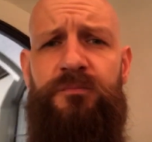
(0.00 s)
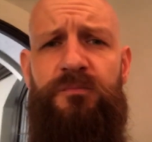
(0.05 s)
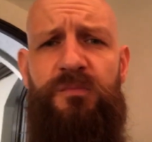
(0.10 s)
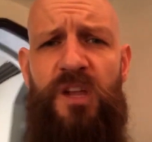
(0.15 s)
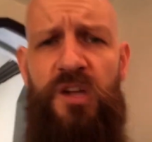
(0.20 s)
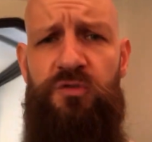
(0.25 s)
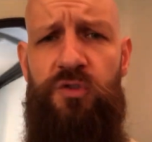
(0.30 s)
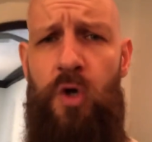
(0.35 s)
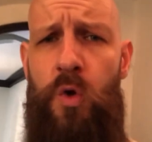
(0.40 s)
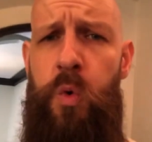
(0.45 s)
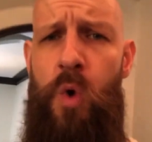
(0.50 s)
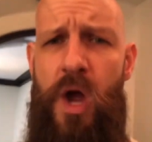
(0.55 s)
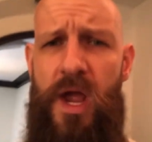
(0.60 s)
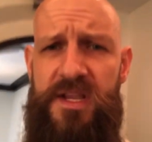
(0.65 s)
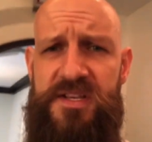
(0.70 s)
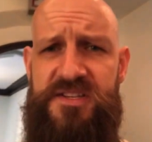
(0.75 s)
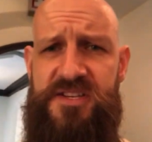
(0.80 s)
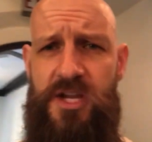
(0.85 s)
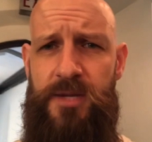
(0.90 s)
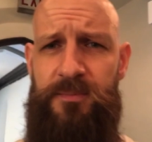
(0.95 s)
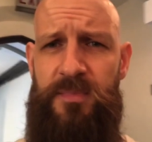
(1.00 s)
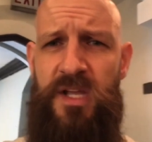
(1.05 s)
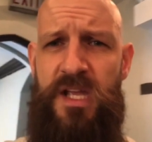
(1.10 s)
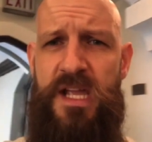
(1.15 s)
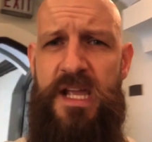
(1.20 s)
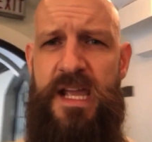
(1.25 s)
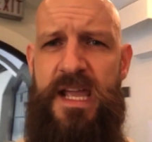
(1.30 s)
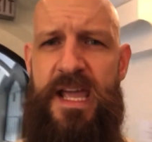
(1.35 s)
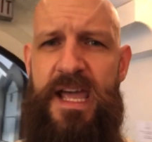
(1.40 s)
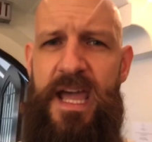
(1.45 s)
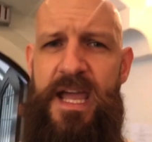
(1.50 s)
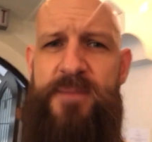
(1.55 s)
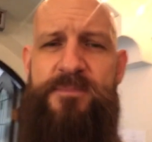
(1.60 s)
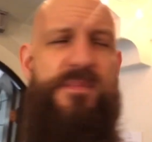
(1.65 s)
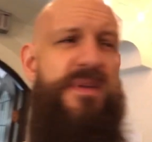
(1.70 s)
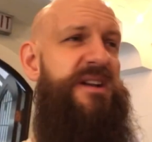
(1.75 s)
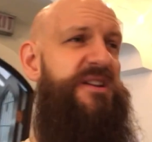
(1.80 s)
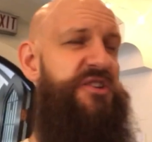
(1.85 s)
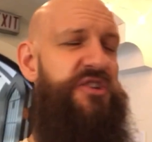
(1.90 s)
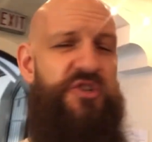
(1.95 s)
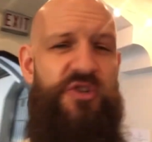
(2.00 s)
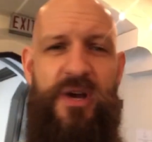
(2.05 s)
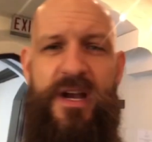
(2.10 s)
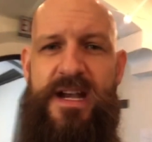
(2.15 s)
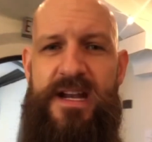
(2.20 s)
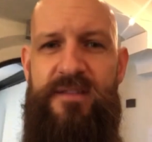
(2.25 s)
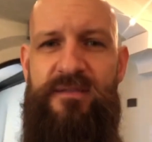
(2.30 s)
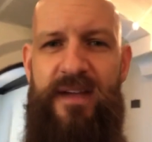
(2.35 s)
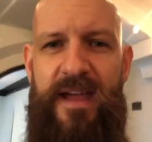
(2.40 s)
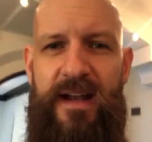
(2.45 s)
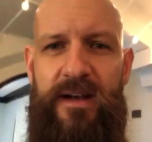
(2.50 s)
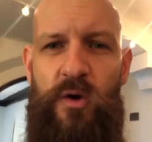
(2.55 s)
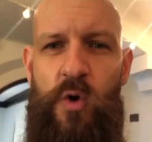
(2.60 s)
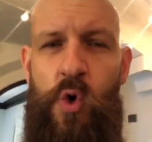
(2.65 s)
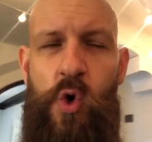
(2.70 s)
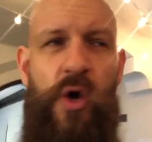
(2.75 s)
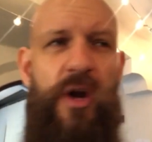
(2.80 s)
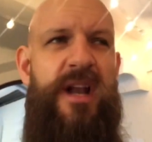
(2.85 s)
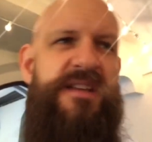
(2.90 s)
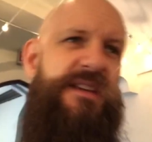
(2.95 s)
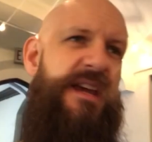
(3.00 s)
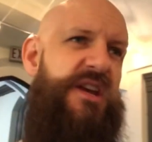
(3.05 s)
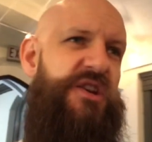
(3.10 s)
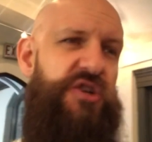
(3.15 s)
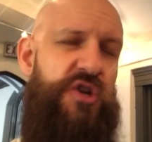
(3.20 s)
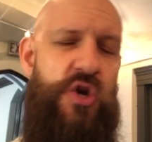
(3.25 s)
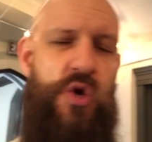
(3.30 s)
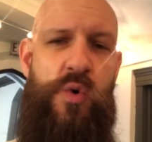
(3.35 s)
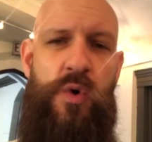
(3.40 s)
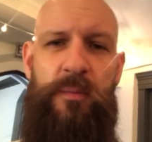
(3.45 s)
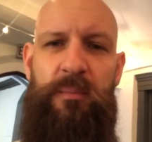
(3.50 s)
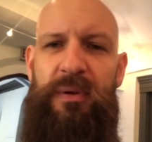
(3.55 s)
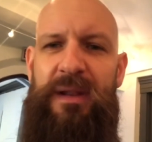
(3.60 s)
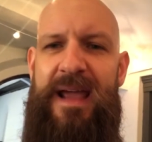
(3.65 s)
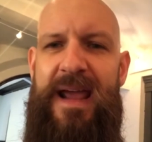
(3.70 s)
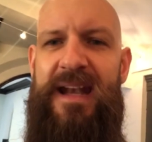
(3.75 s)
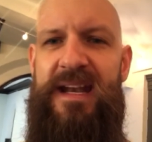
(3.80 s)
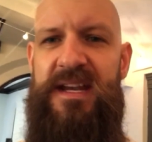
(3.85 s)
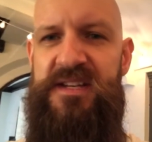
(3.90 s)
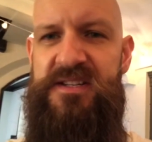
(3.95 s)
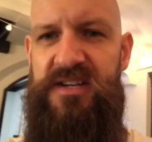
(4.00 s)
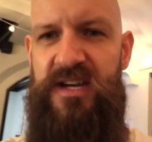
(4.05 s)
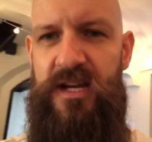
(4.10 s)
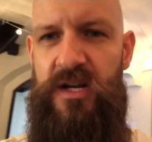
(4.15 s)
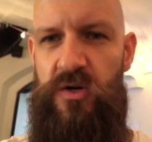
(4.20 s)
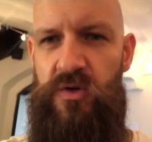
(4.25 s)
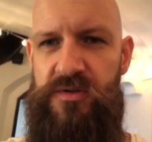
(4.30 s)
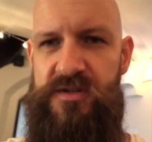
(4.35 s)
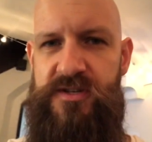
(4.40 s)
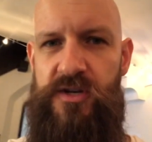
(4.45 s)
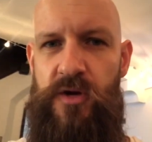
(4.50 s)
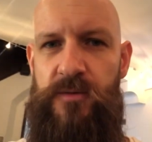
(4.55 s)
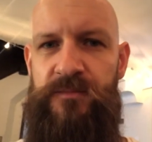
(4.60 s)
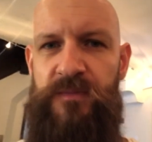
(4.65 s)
require some administrative and organizational and planning skills. So